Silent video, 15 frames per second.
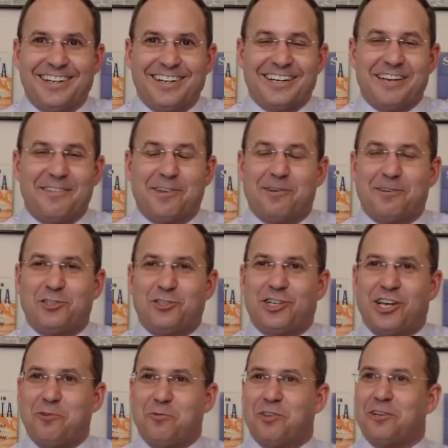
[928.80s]
even though it's
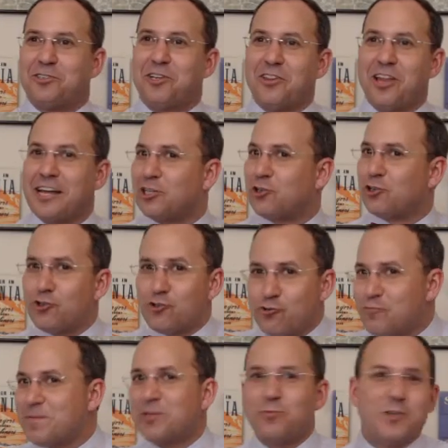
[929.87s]
January, there's a lot to
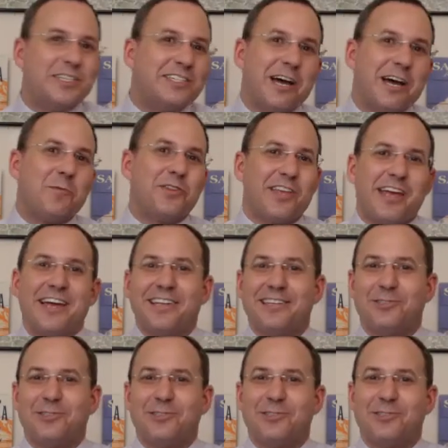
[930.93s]
do between now and then.